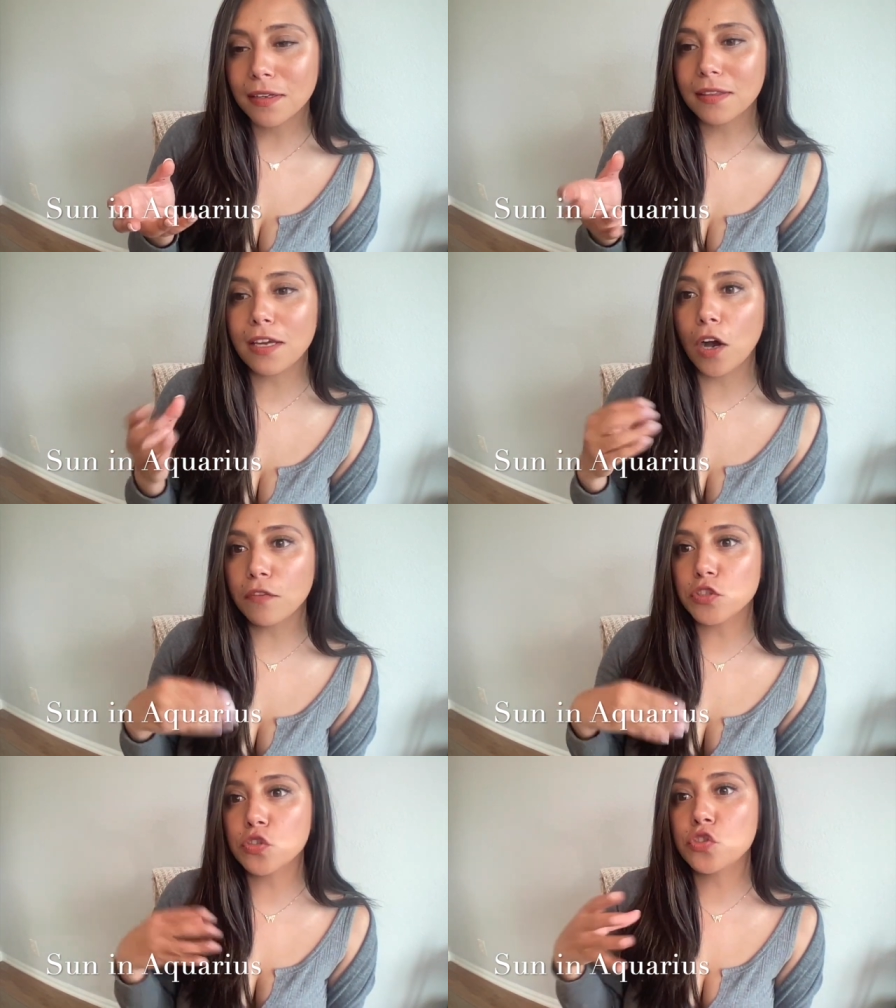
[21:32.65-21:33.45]
They
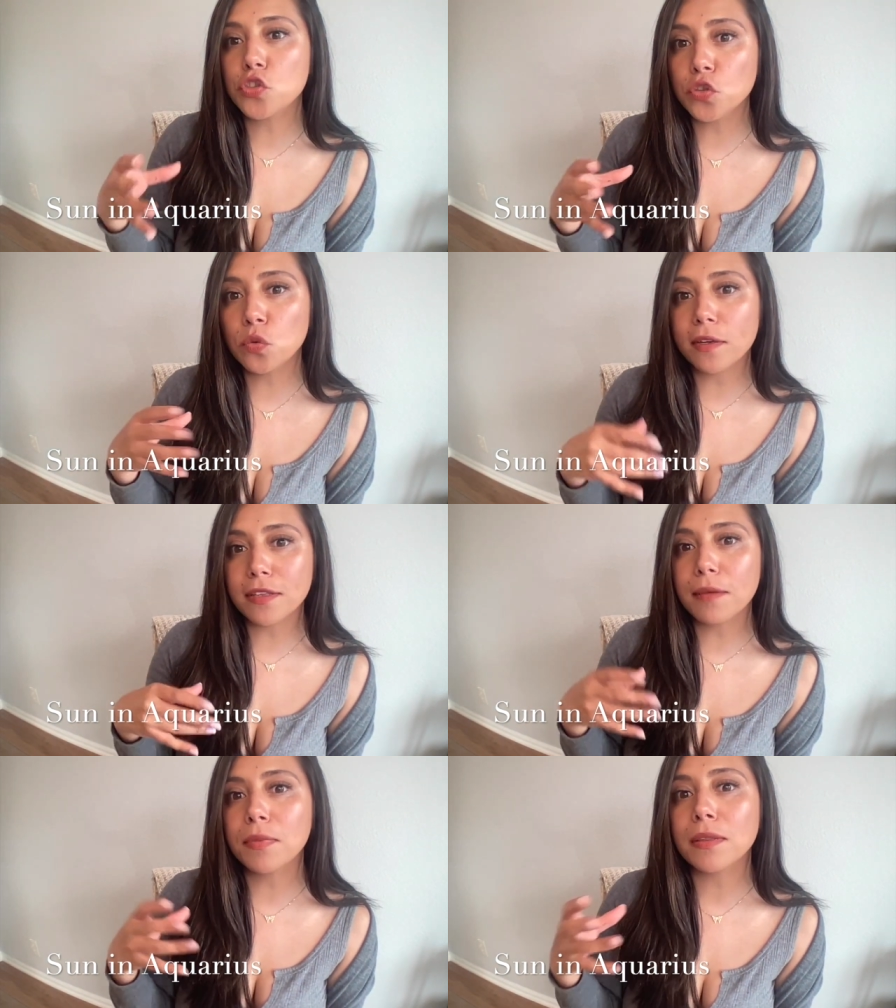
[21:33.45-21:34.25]
often do what
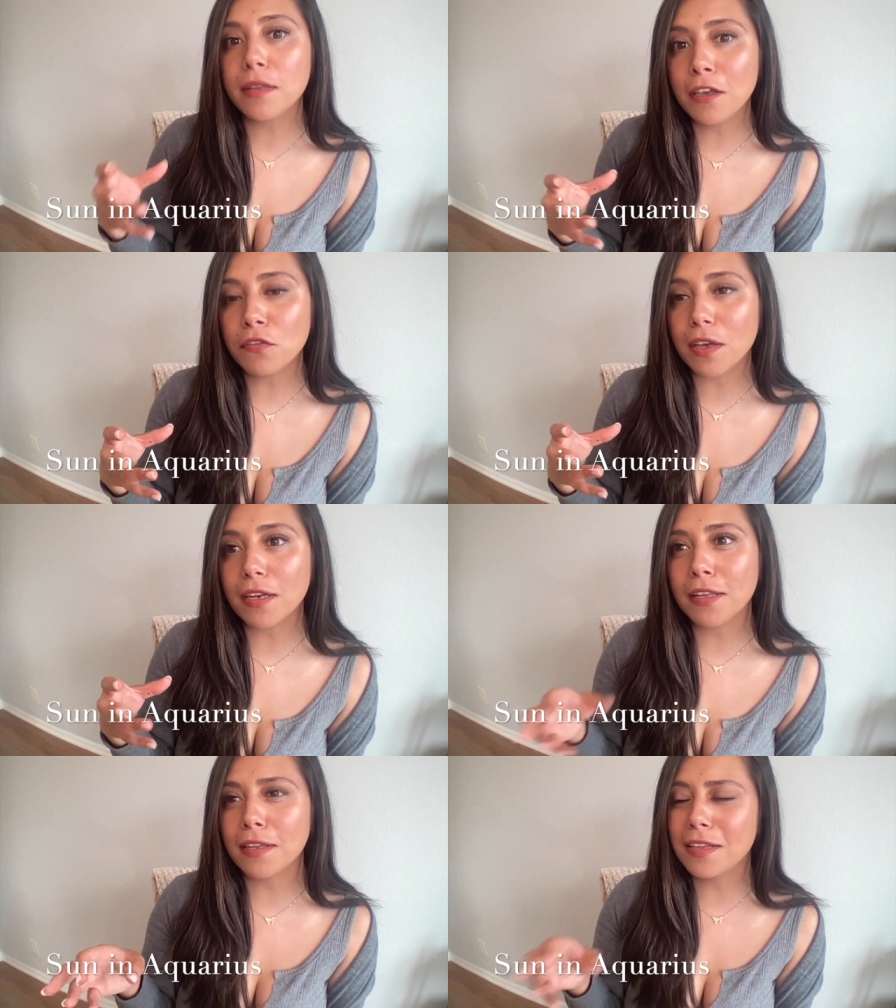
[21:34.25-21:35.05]
they believe in.
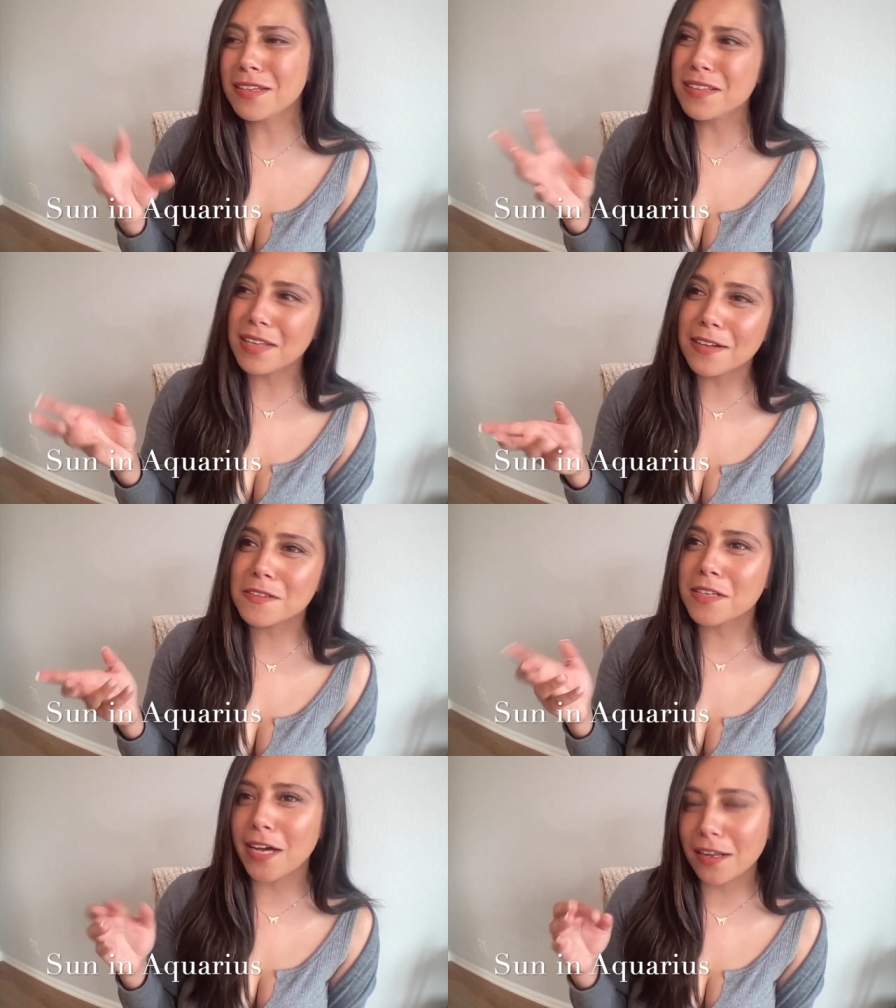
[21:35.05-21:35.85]
And I think that's
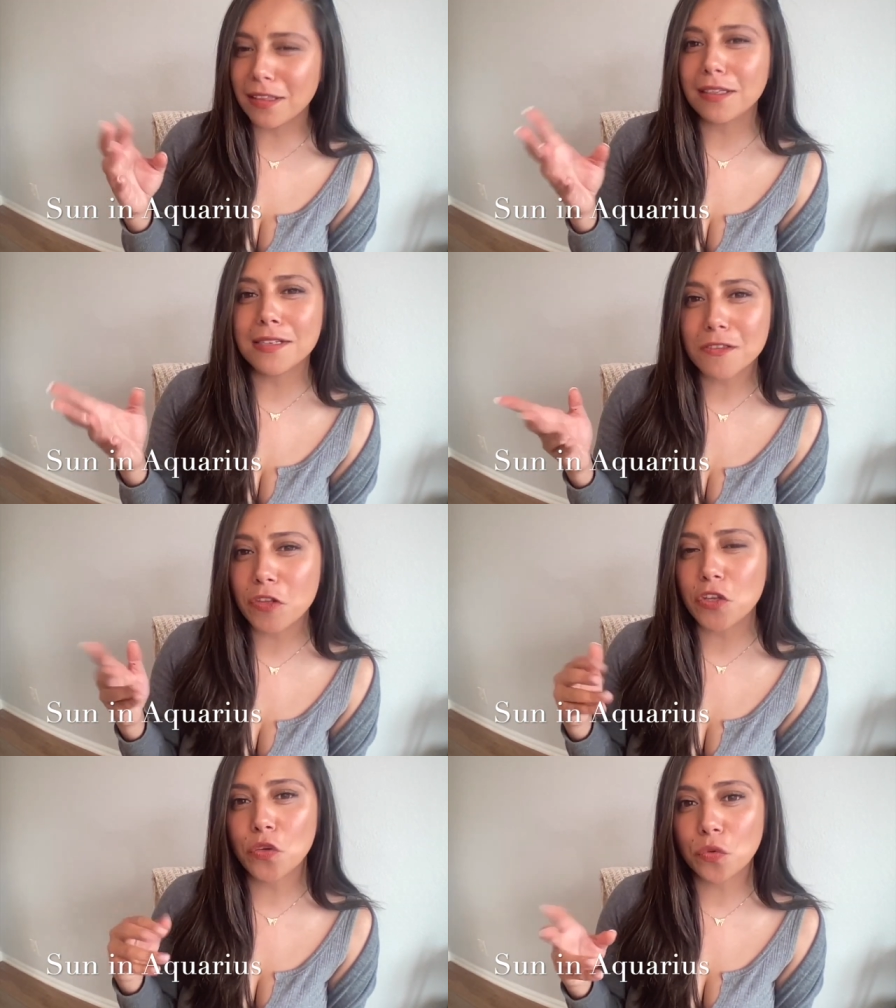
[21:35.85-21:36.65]
kind of the lesson
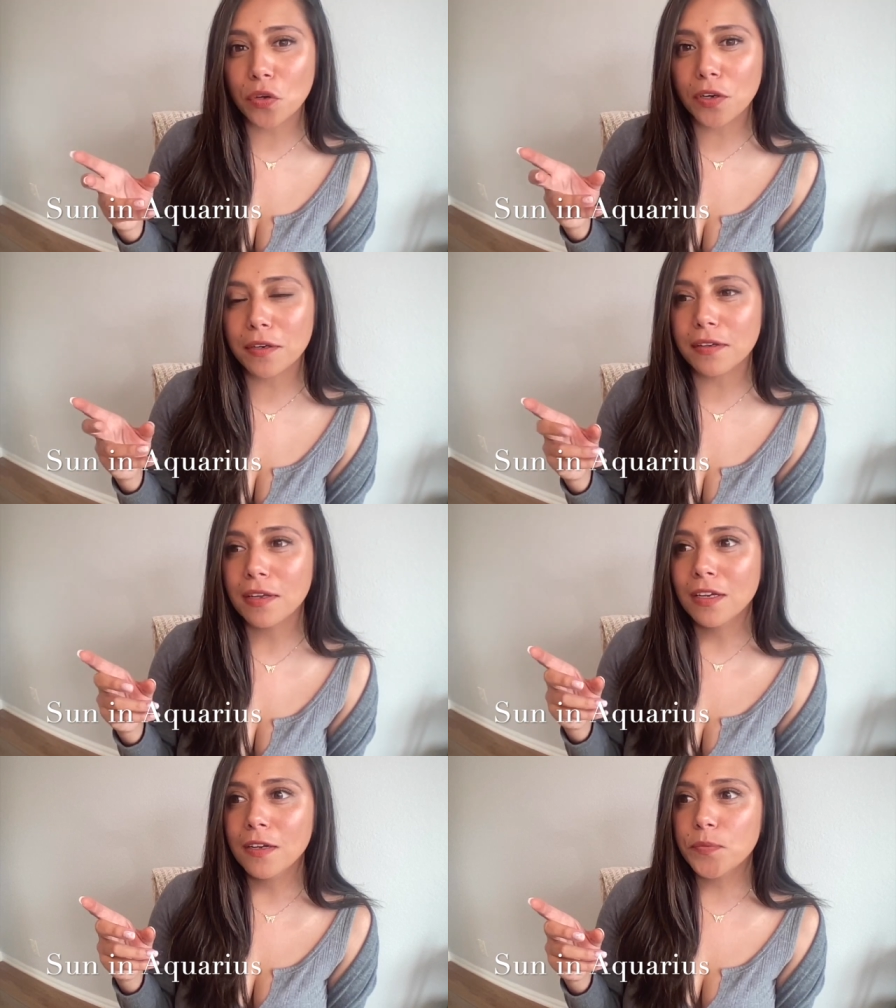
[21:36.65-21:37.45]
that you learn
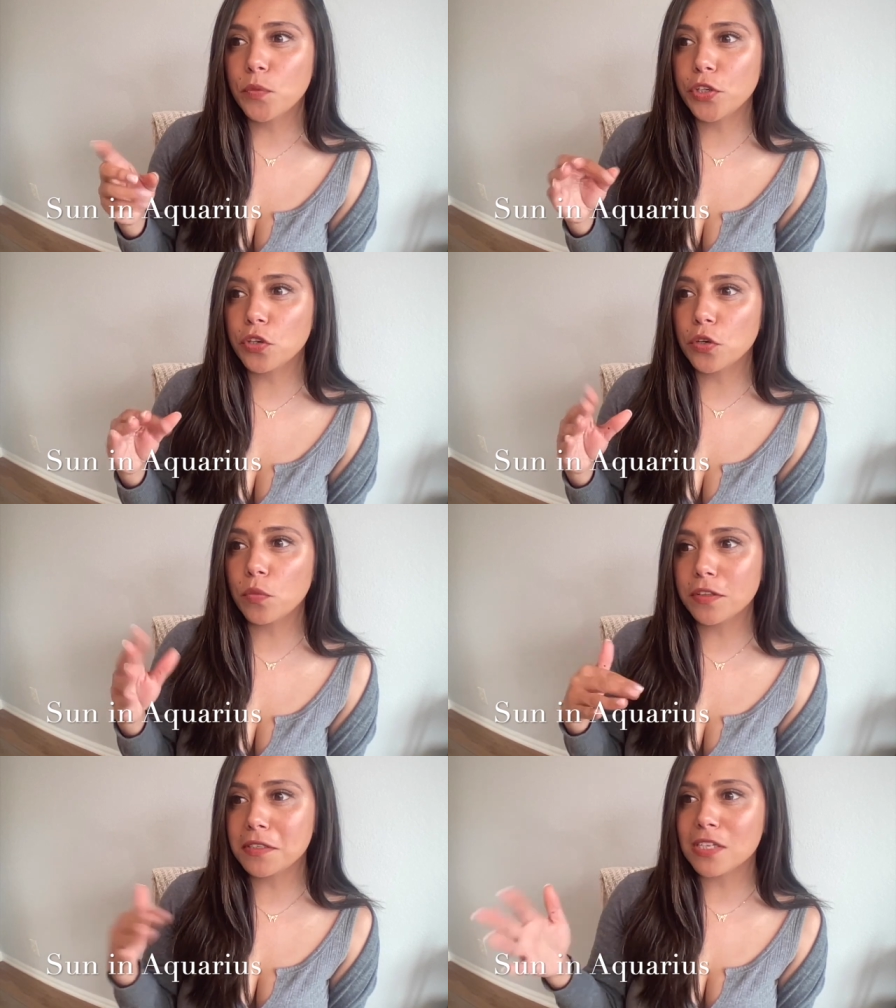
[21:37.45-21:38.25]
when you're
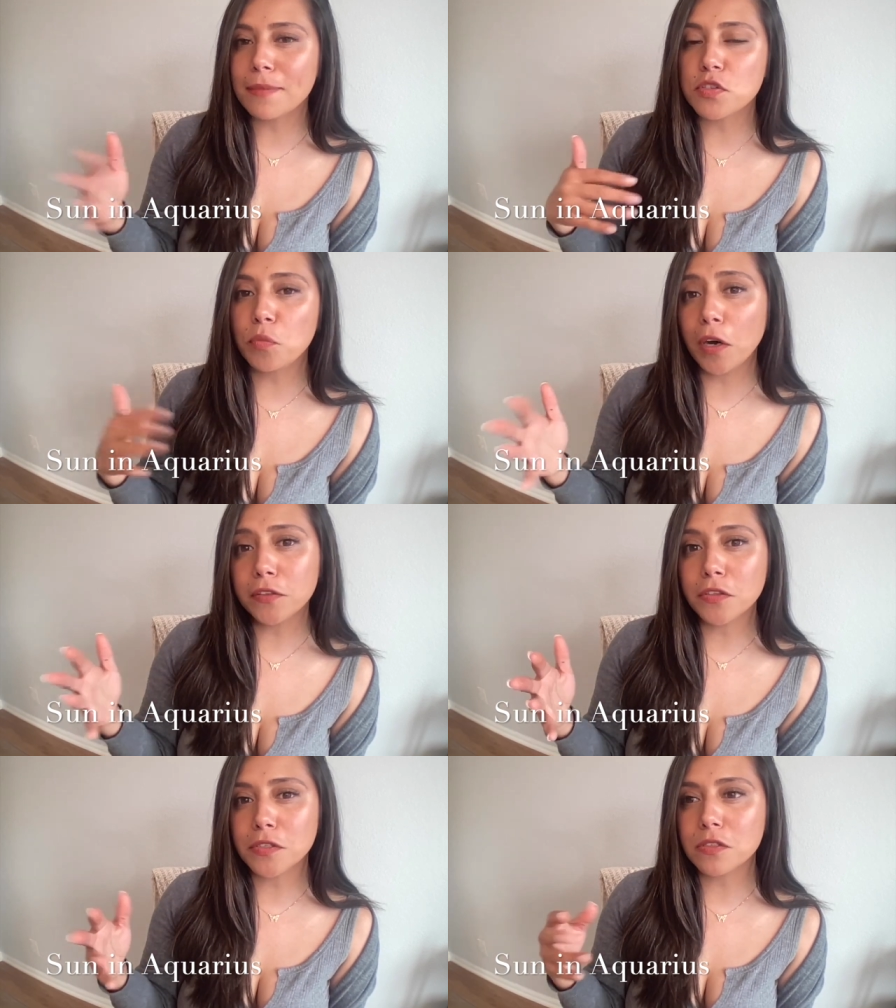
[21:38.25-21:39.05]
with these types of
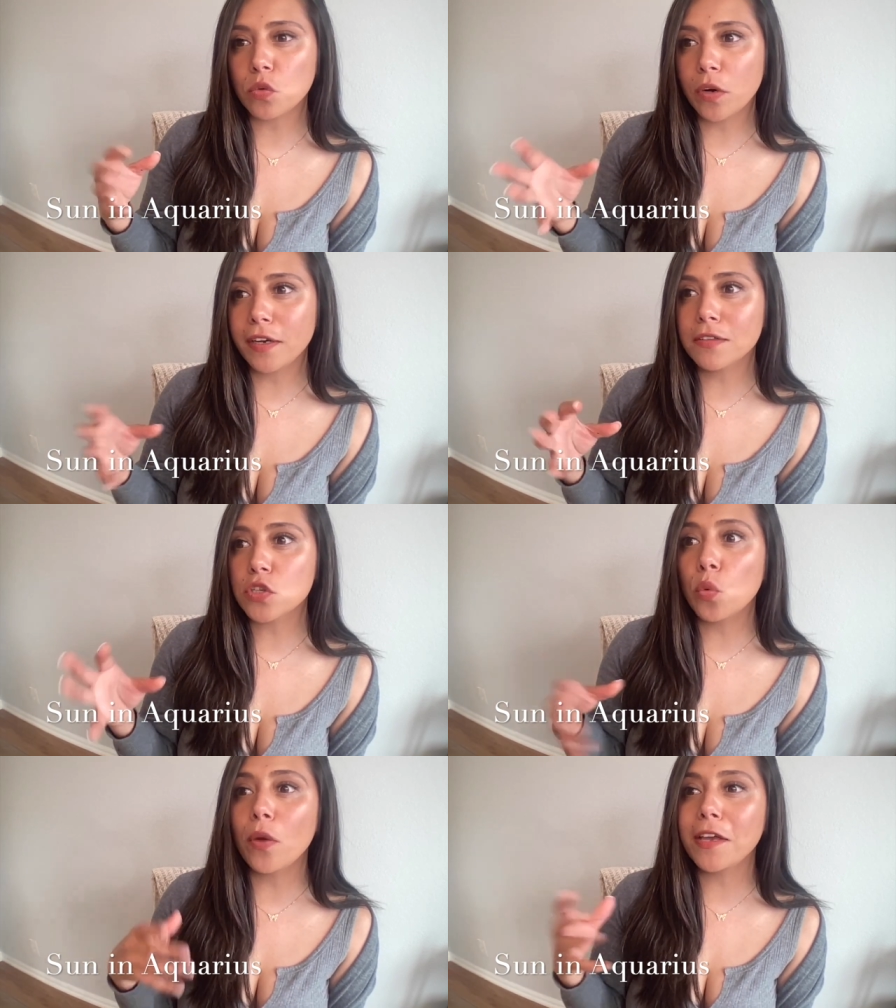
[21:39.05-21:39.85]
partners is Aquarians
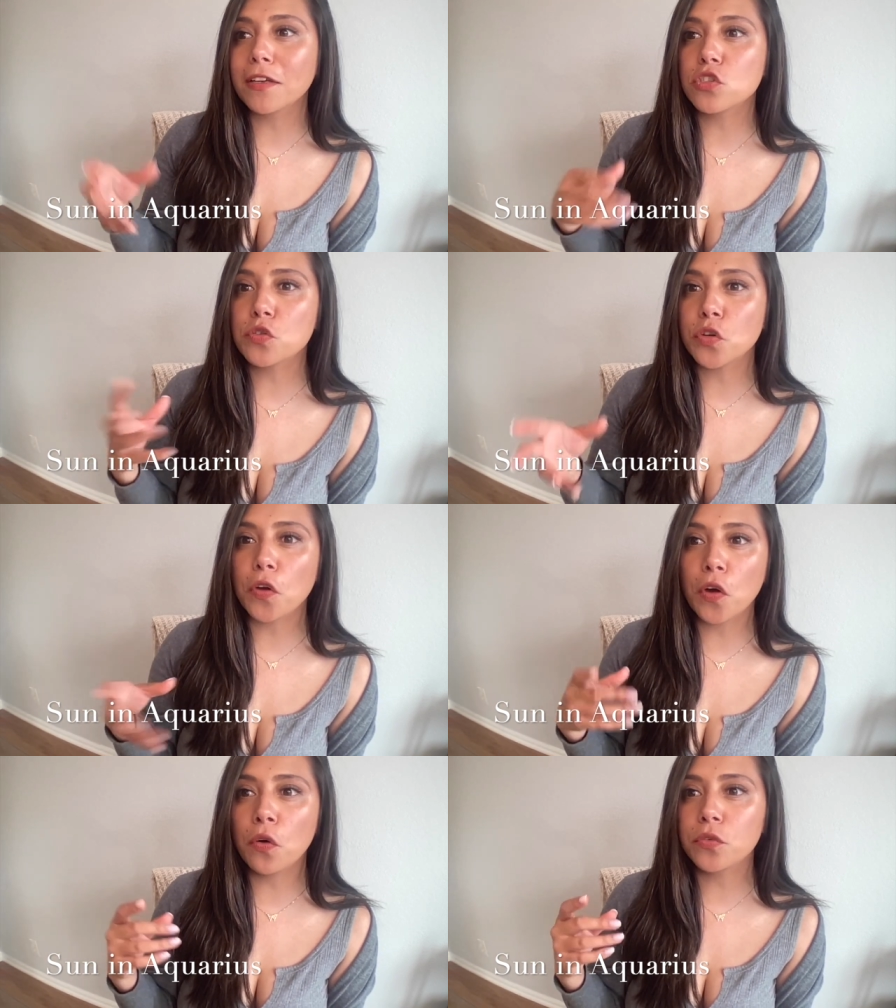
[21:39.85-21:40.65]
awaken to
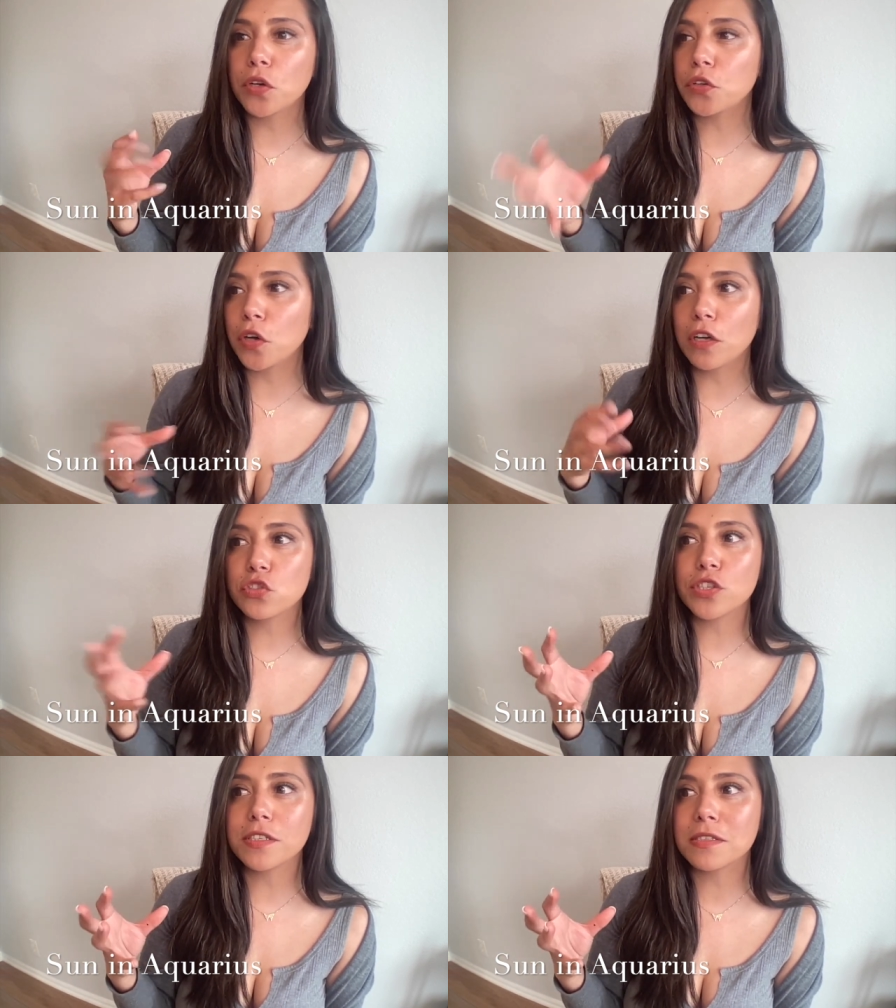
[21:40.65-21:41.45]
their own
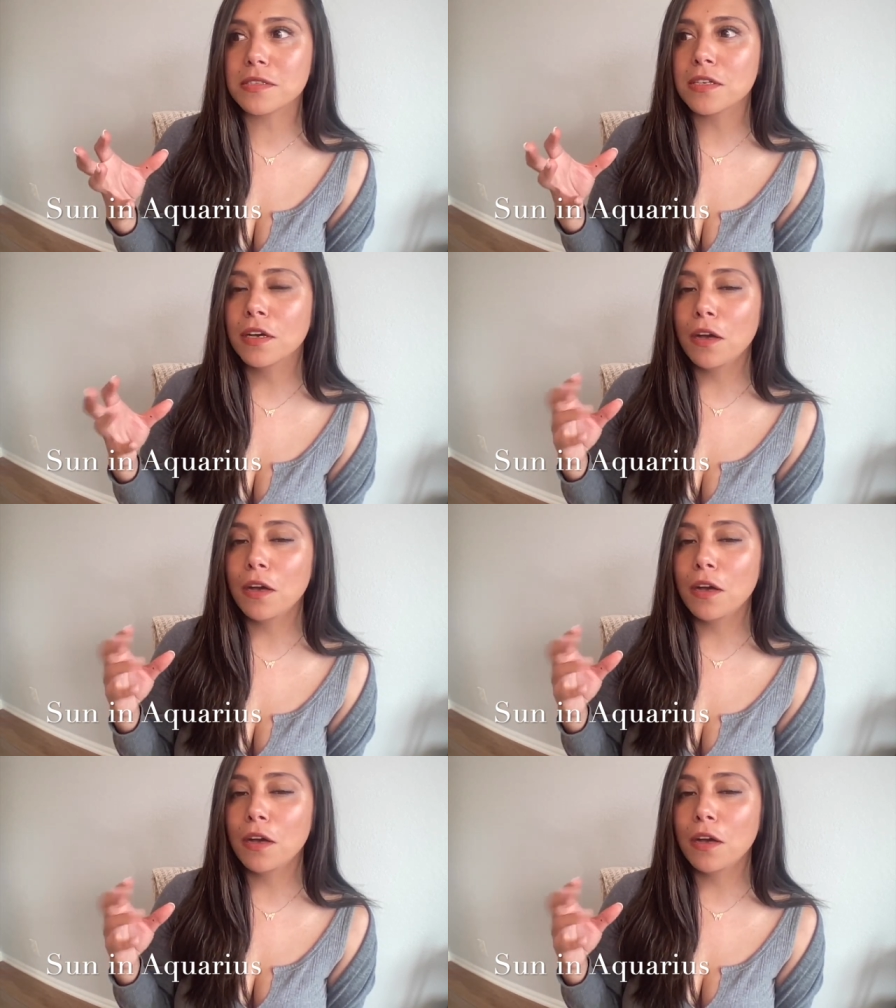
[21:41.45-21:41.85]
unconscious